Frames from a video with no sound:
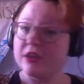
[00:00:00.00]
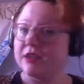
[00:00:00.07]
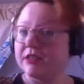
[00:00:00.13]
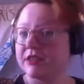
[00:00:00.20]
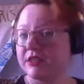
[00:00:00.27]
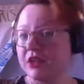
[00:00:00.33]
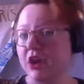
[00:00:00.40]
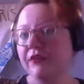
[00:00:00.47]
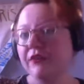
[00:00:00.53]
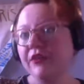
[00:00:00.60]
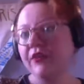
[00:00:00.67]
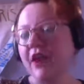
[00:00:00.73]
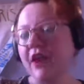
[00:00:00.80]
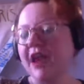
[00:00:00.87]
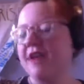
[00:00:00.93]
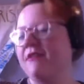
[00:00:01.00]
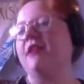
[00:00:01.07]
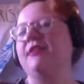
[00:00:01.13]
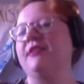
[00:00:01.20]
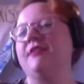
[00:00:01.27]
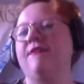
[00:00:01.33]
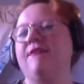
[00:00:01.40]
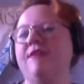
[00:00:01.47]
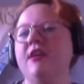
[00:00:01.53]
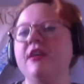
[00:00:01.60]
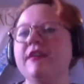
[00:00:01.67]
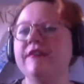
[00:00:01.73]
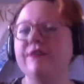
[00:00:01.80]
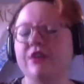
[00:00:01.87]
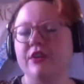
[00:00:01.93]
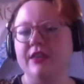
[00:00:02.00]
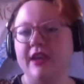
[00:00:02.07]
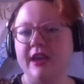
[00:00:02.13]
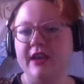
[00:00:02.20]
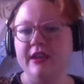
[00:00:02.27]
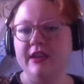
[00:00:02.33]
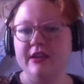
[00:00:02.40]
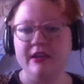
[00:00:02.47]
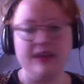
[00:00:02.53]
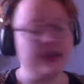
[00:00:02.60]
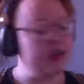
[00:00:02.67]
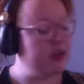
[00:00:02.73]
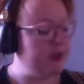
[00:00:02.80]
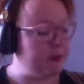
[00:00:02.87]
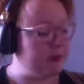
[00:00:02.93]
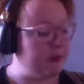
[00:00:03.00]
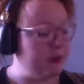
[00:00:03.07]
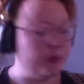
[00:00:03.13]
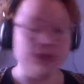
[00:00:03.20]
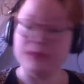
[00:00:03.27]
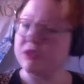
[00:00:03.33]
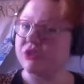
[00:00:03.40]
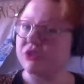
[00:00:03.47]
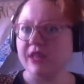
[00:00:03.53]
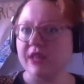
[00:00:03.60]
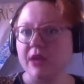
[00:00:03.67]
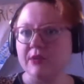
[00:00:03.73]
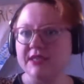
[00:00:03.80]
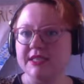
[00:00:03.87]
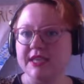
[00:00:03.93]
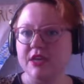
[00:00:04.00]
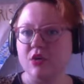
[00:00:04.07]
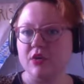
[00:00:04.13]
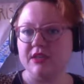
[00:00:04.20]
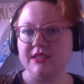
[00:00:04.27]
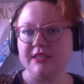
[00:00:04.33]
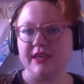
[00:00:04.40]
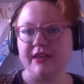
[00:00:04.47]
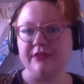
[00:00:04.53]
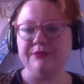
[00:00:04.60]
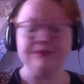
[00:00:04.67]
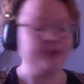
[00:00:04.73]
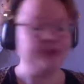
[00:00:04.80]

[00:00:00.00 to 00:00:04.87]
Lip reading: So if you've kind of got the feel for that, we've been doing that with C chords now.